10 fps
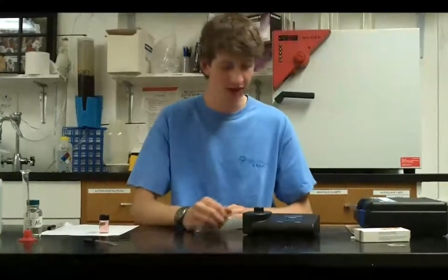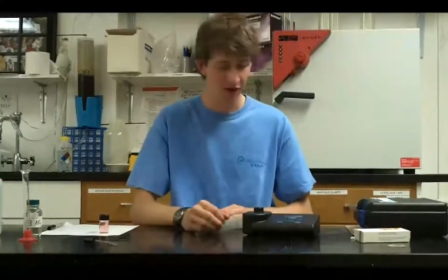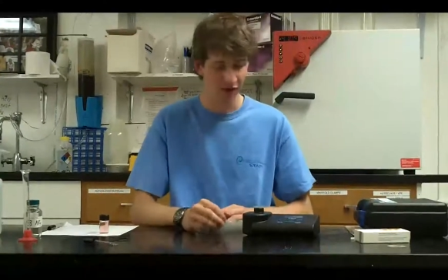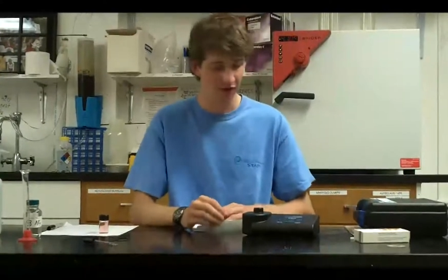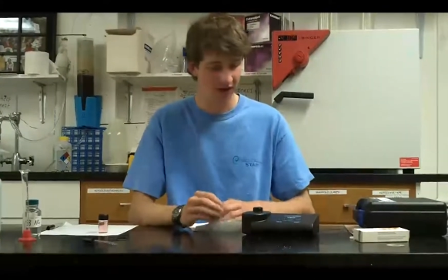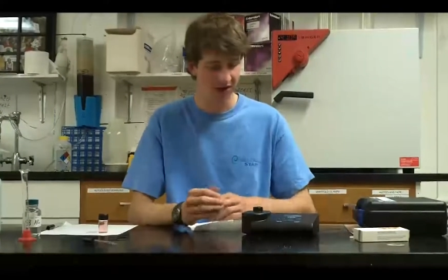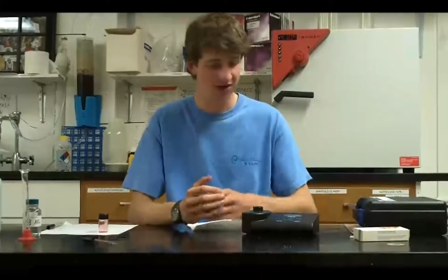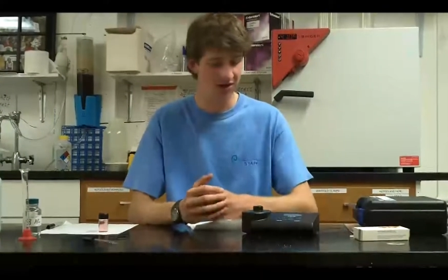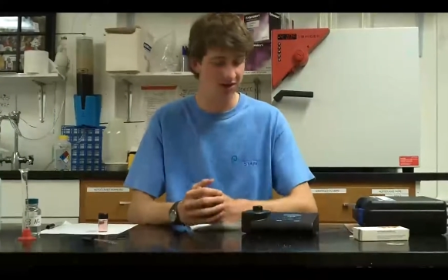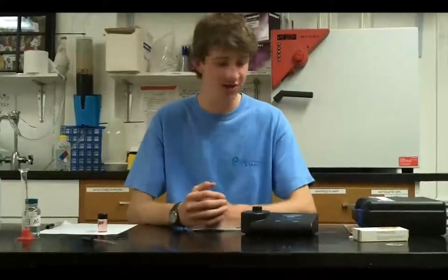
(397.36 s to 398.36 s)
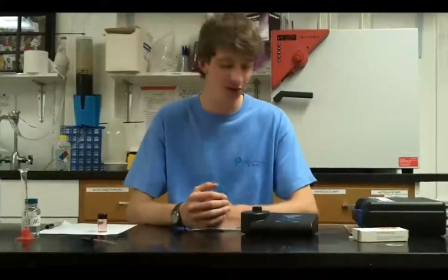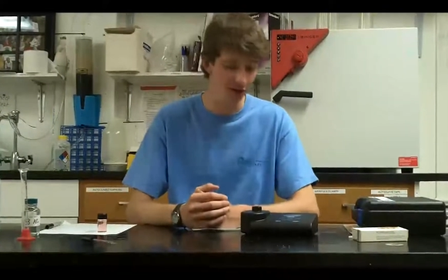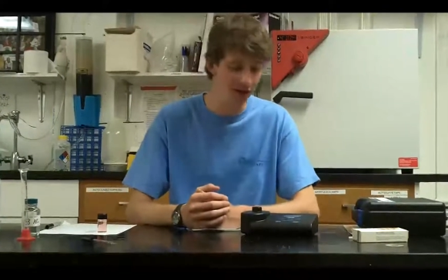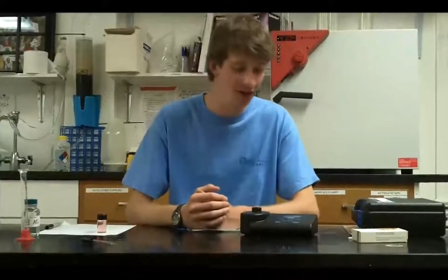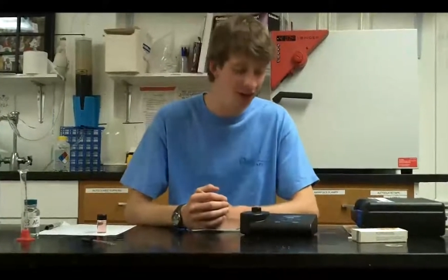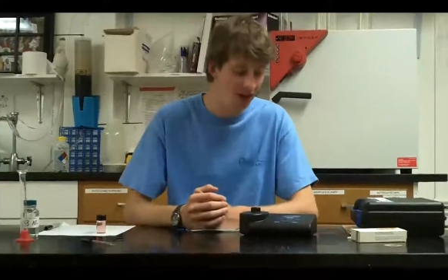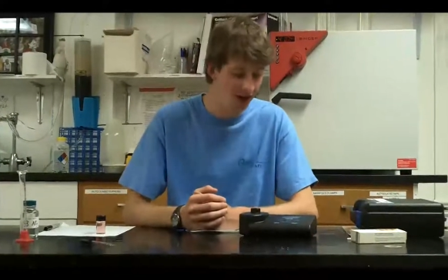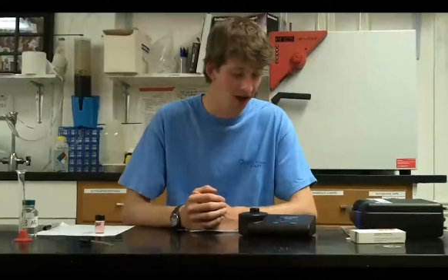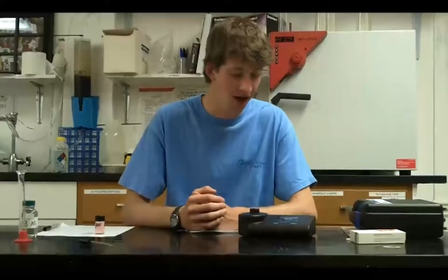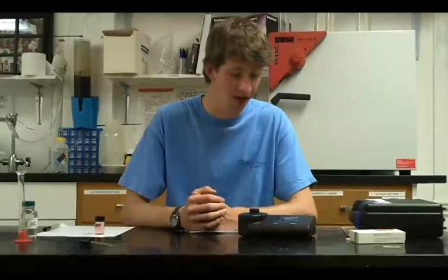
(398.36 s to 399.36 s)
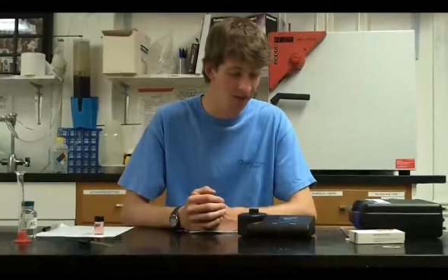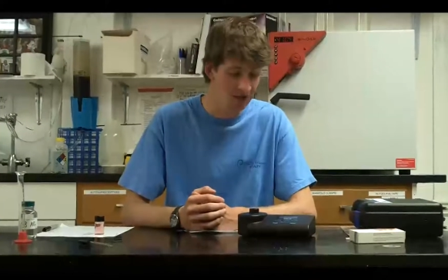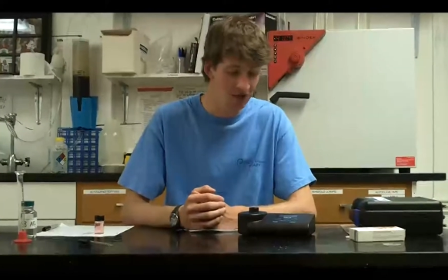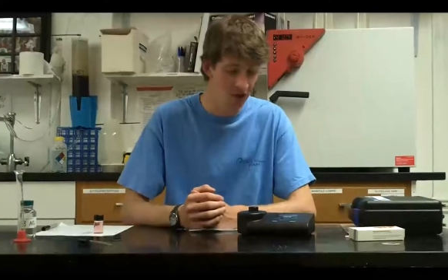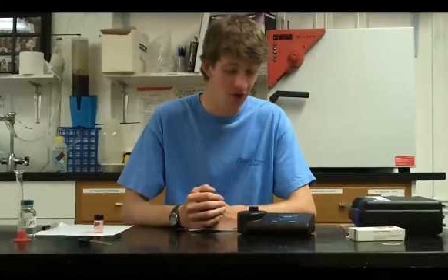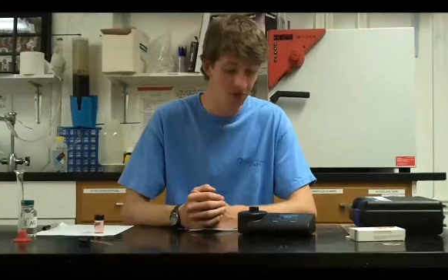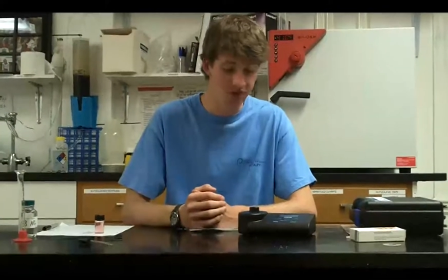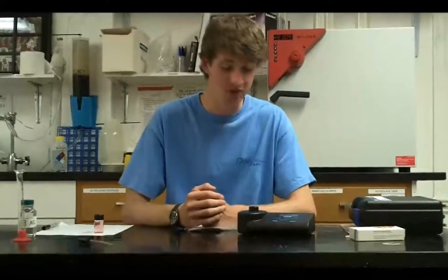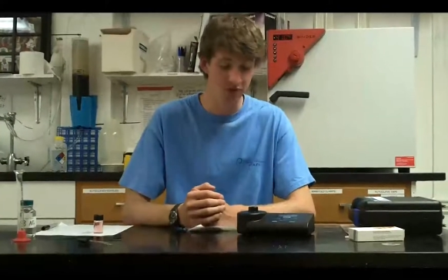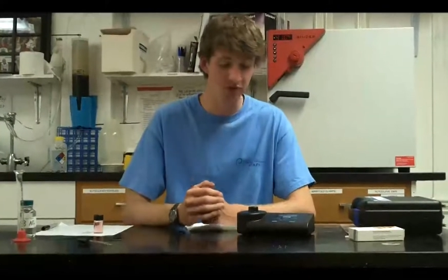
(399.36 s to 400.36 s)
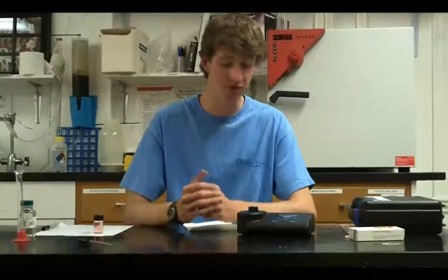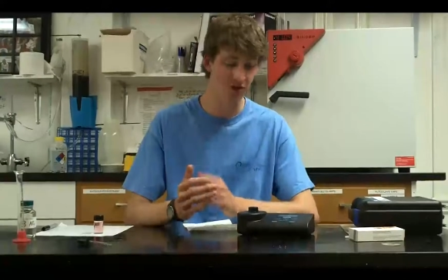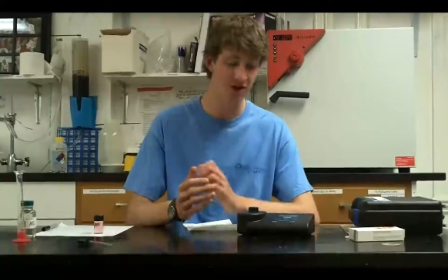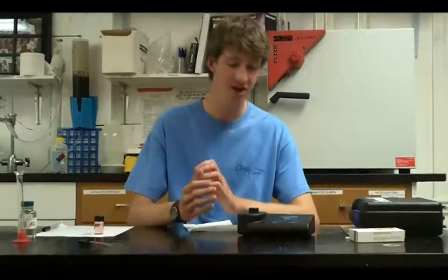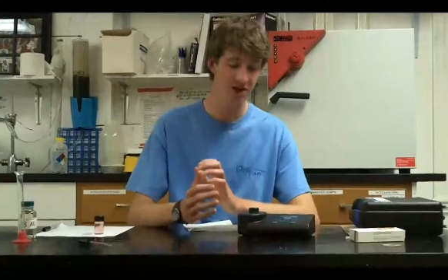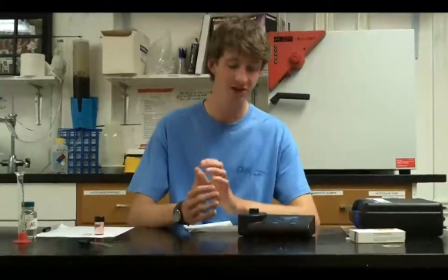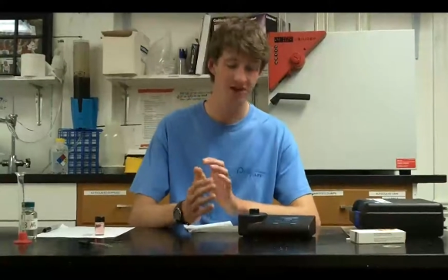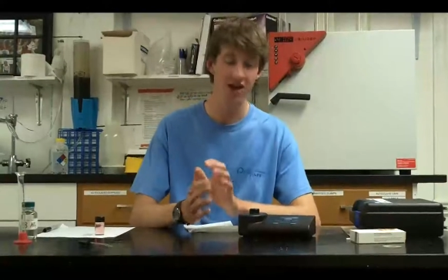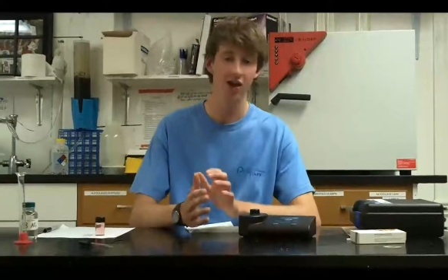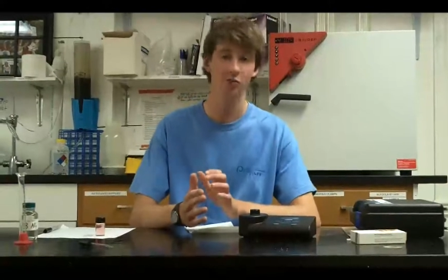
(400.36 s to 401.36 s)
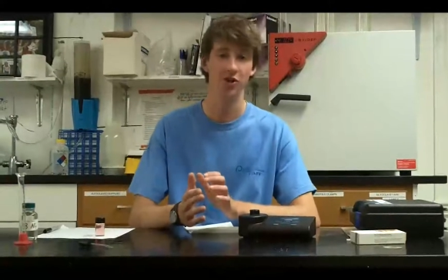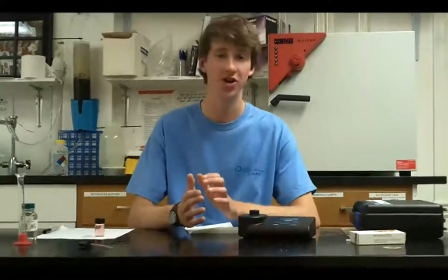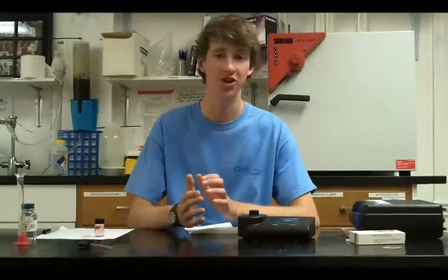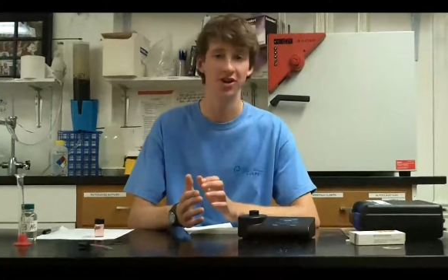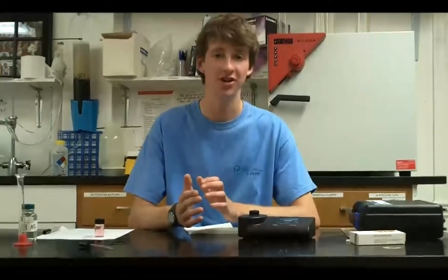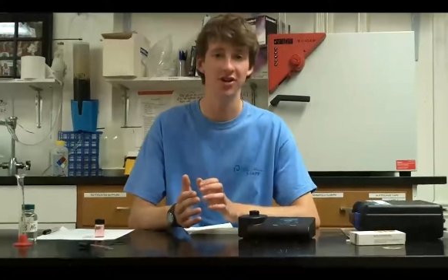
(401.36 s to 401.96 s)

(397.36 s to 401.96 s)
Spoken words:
Aquafast 2. So this is right now is a calibration.